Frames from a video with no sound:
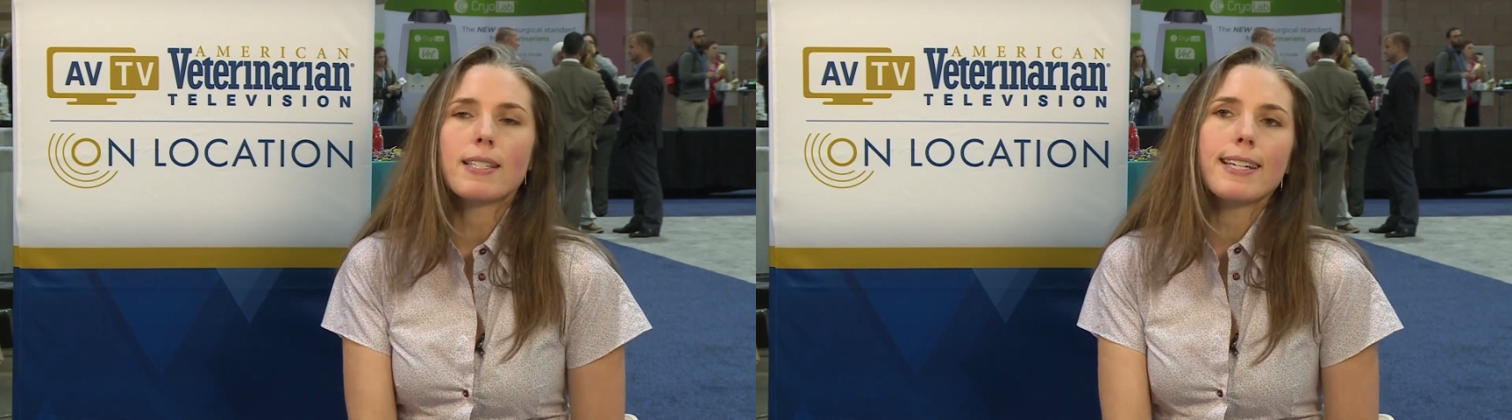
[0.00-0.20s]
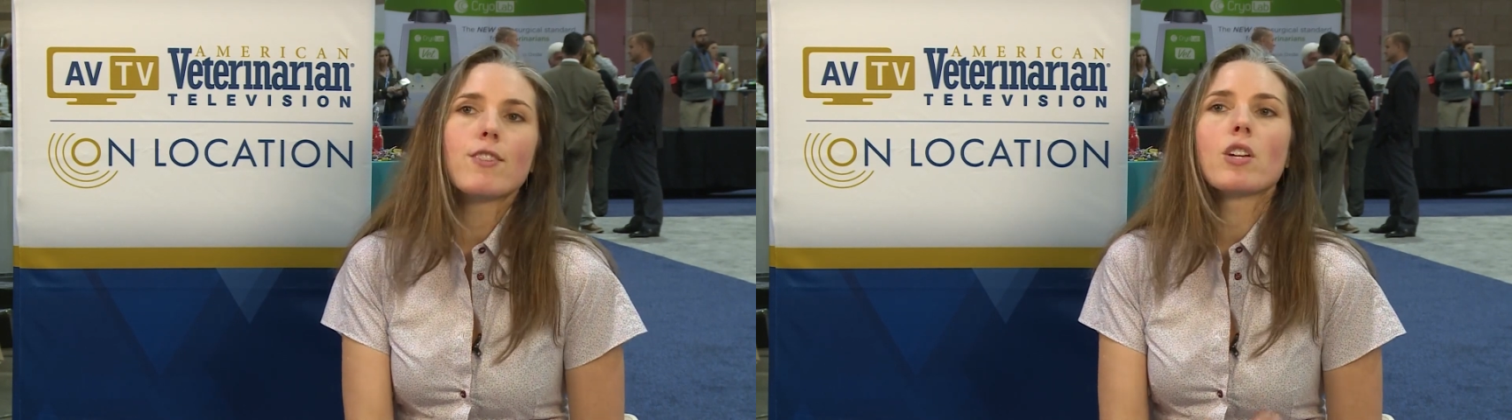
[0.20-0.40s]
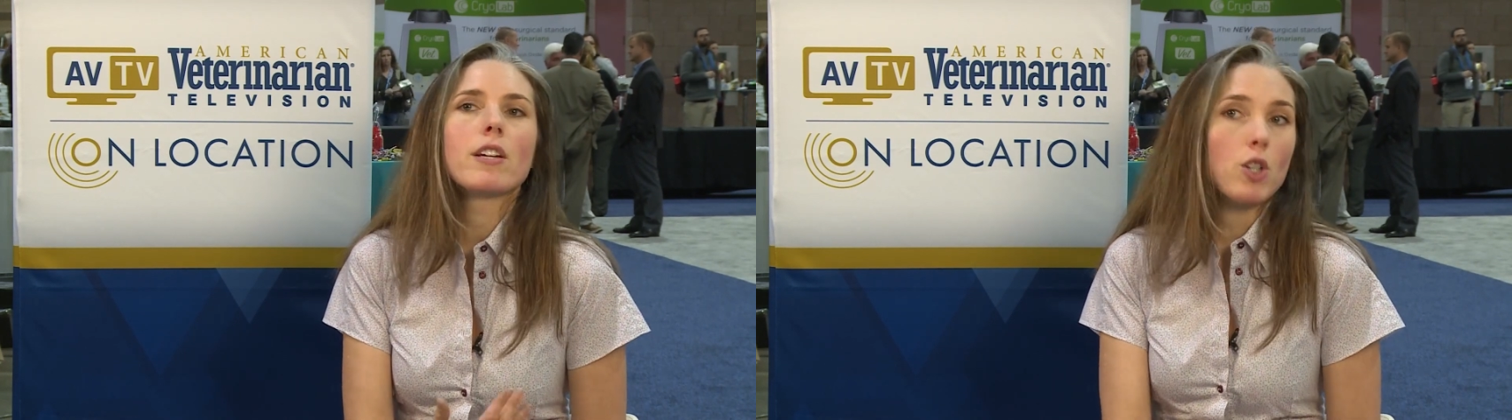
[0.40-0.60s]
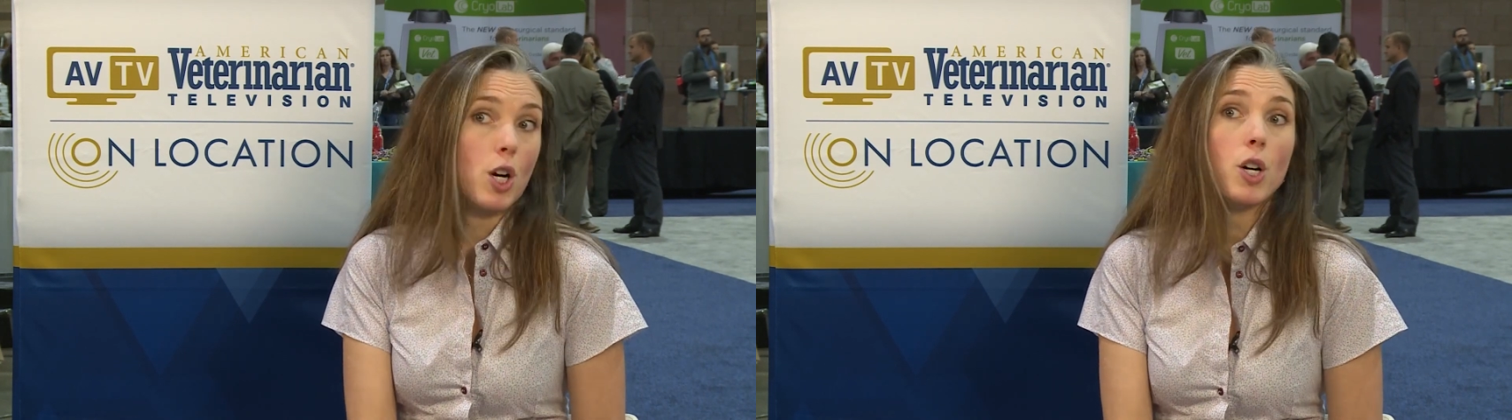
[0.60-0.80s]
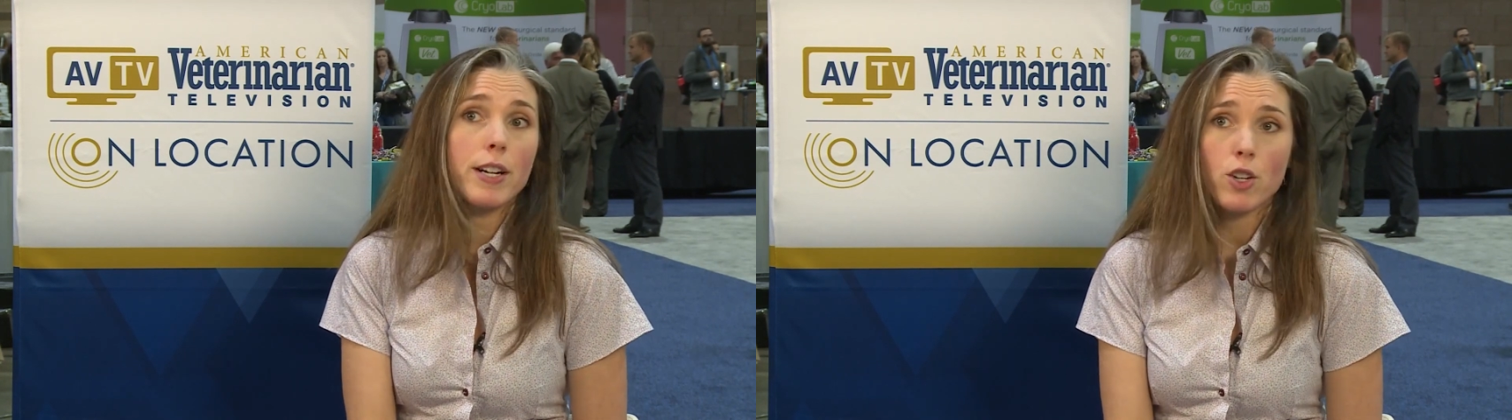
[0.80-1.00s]
teach and
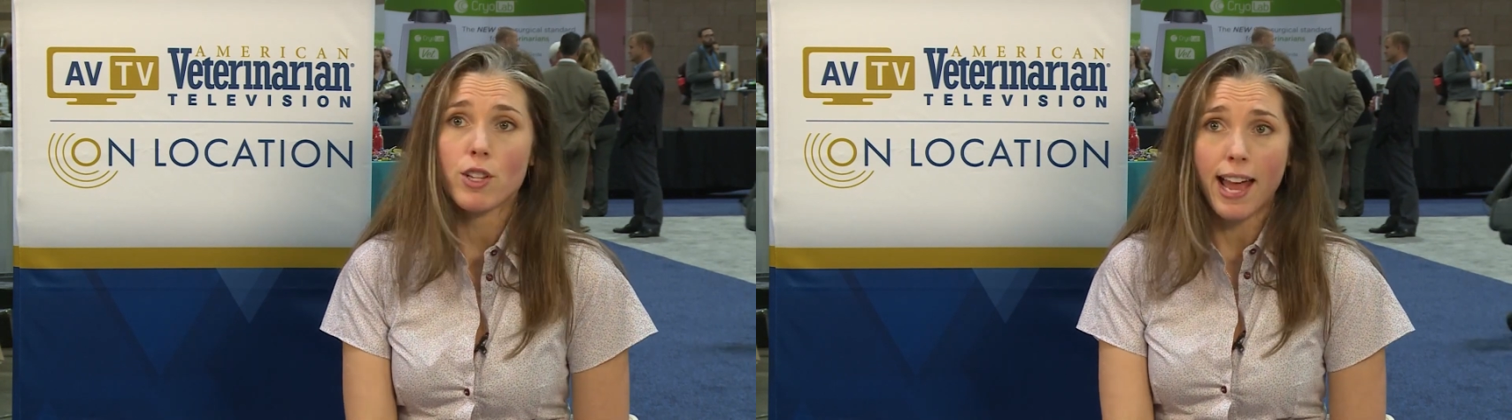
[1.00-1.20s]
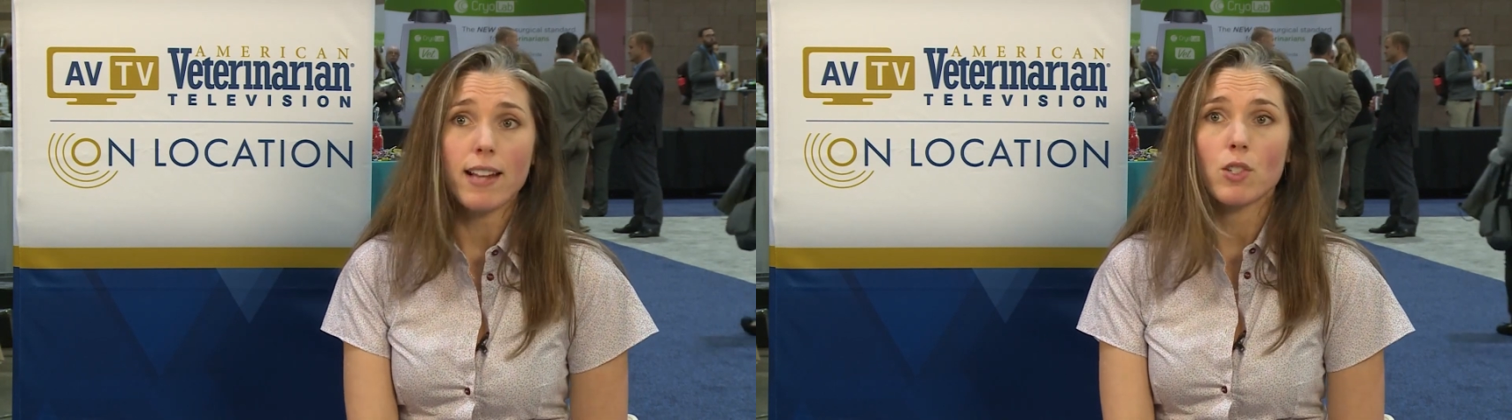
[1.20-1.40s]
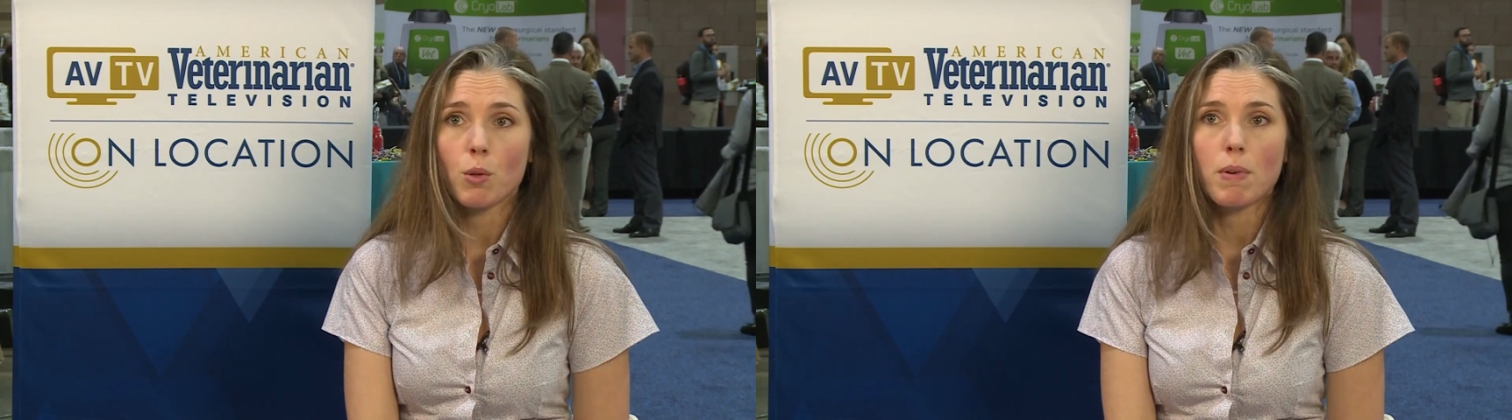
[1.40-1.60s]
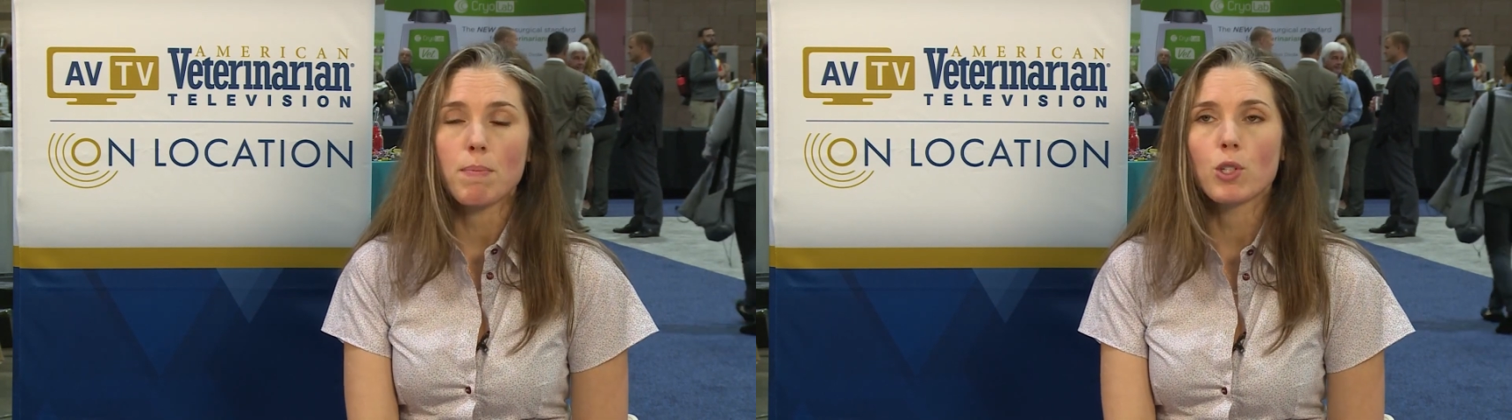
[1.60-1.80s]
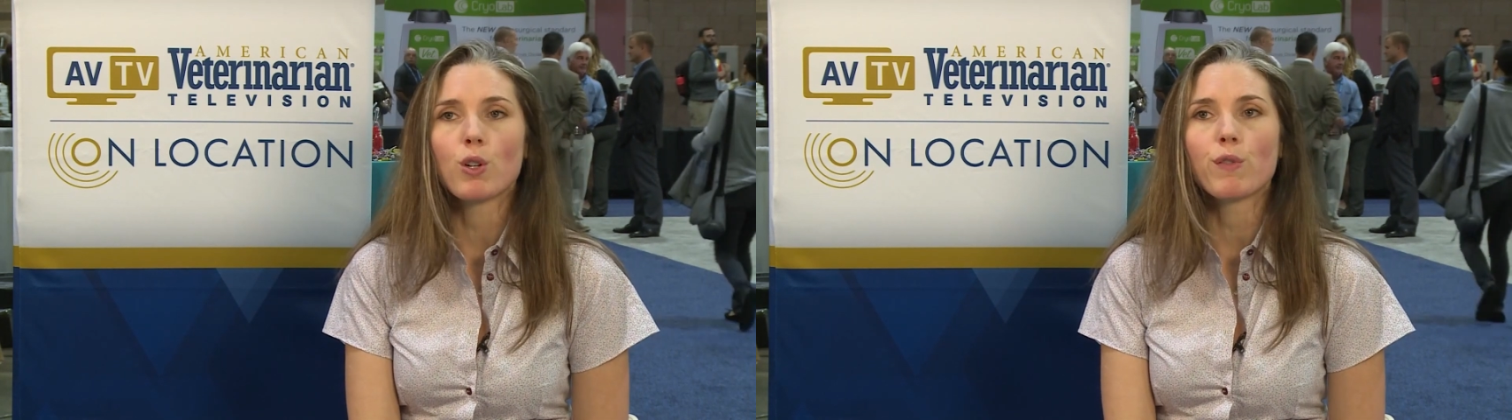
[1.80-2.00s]
encourage that so
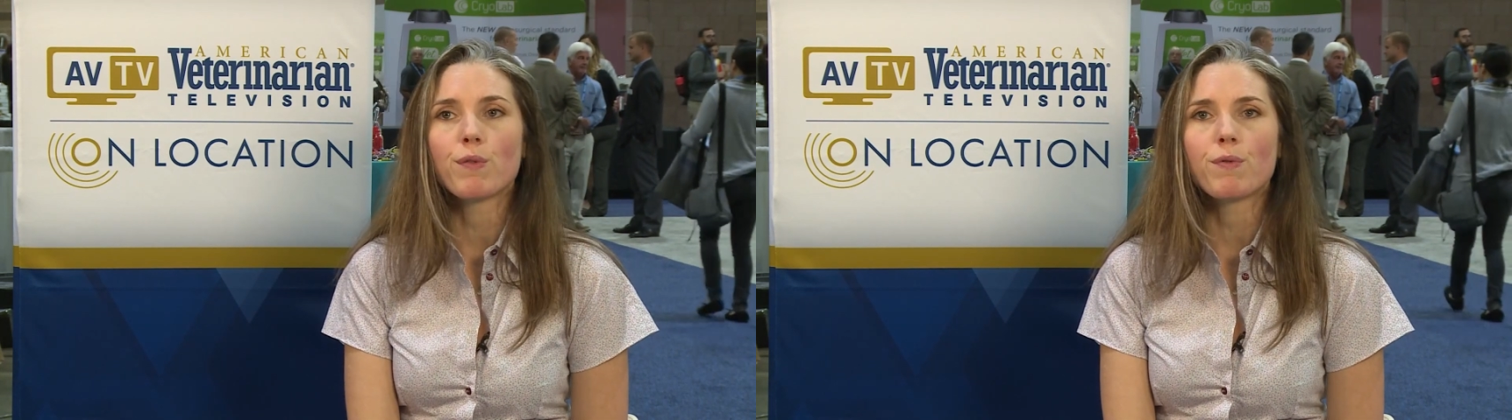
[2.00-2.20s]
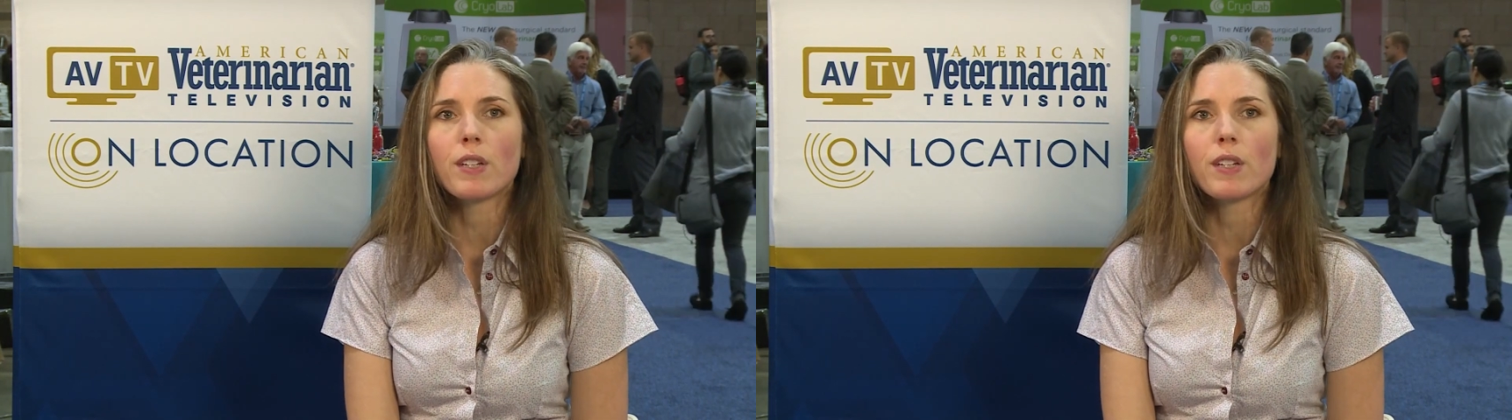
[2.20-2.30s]
people don't